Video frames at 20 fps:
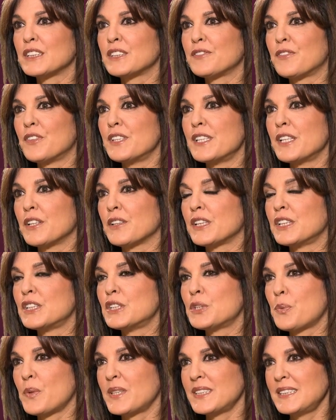for nearly
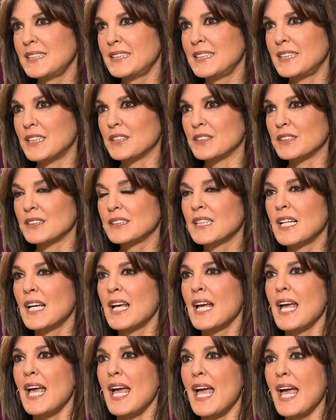20 years,
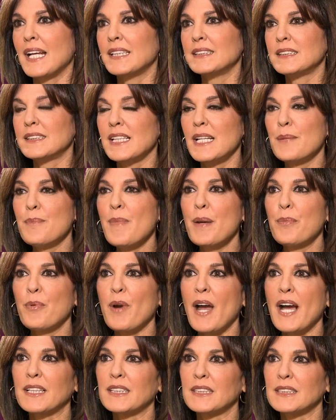and in my
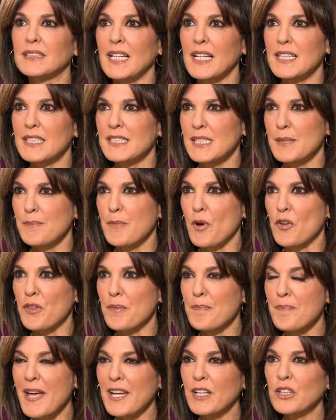practice I see both
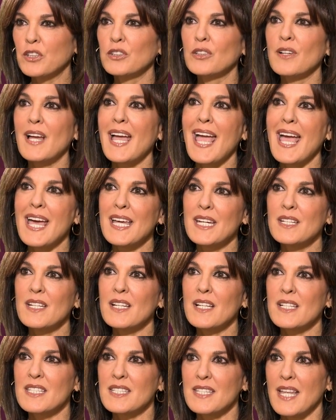medical and
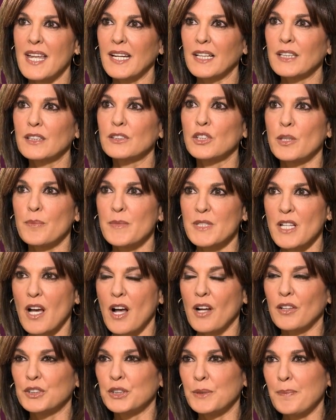aesthetic
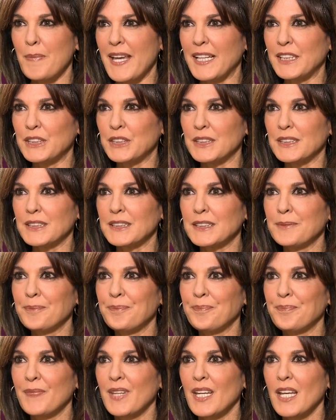dermatology patients.
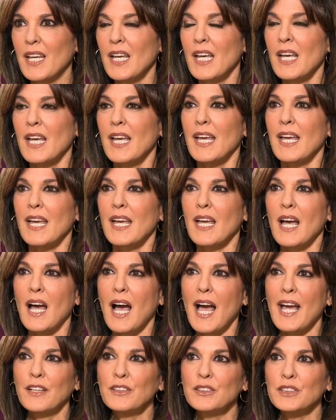
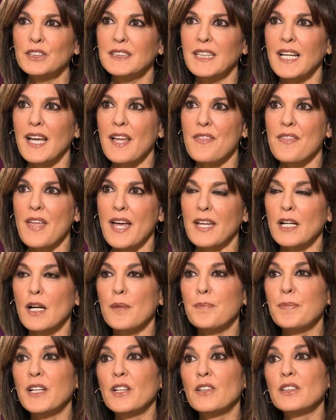I understand that
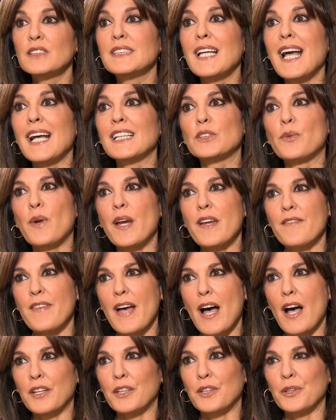appearance has great
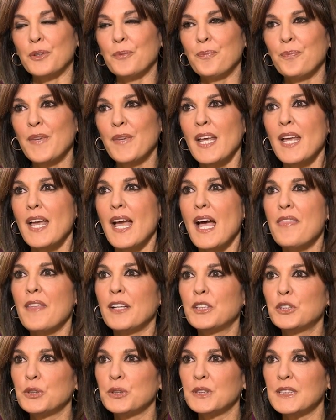value, and
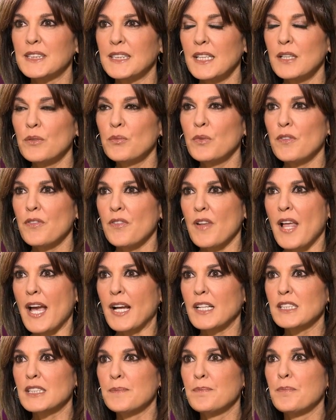that your skin
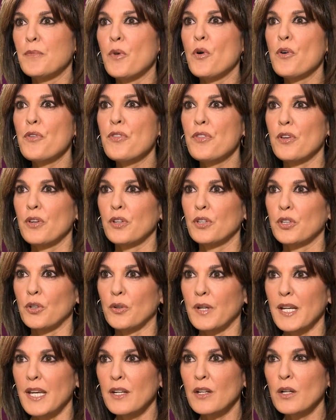reflects both your
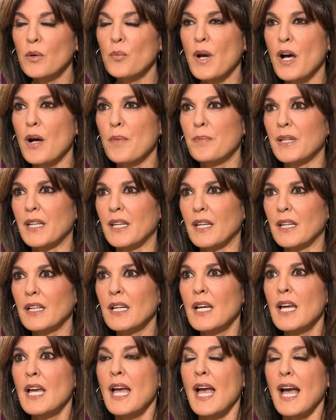inner well-being
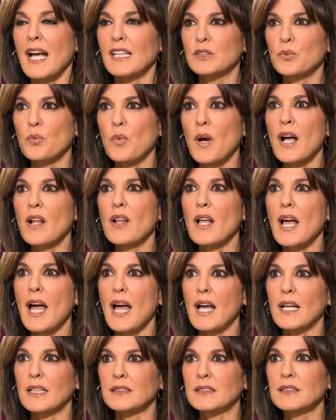as well
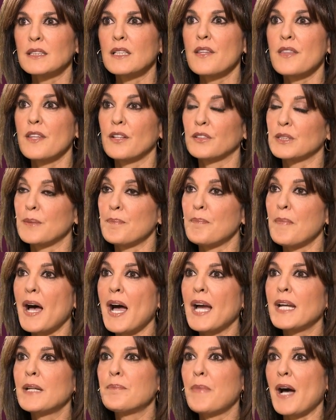as there's a
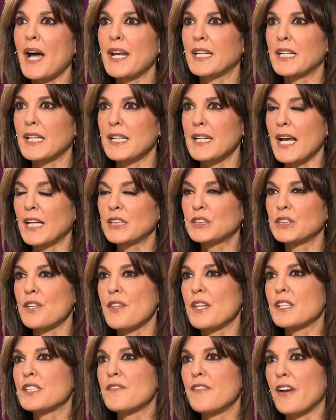mind-body connection
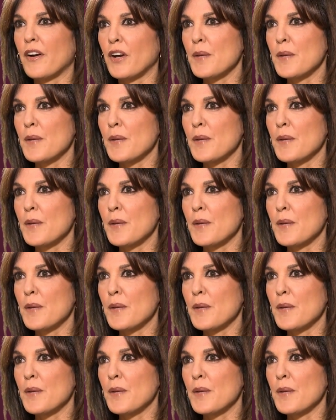that's very